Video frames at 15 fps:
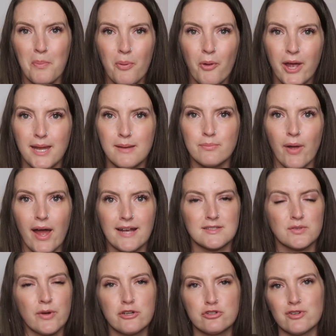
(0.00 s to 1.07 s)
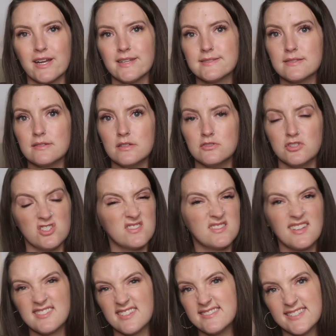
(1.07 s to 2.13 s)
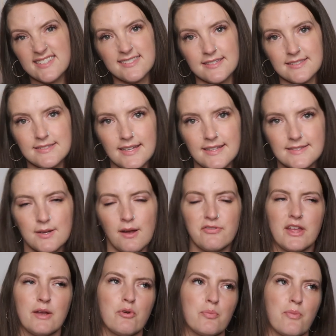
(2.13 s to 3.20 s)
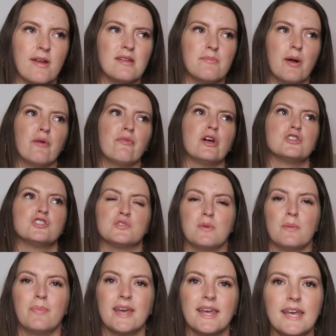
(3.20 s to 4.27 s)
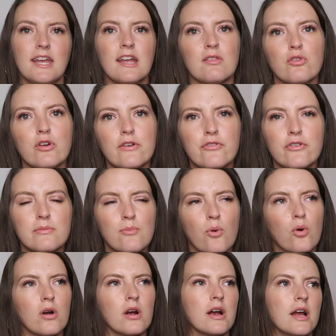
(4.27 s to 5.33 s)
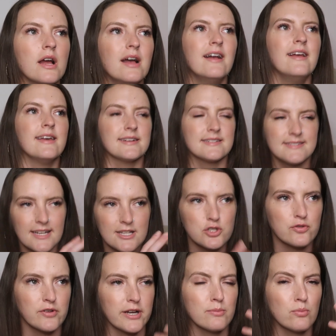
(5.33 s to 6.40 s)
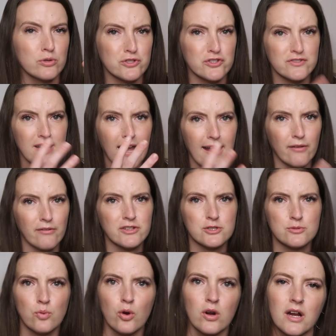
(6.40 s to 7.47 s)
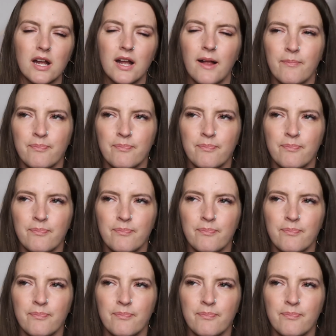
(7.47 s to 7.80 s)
plain black sweater dress, just sits and sits and sits. So I think with Brandy Melville, just be picky and look for more eccentric, more stylish, more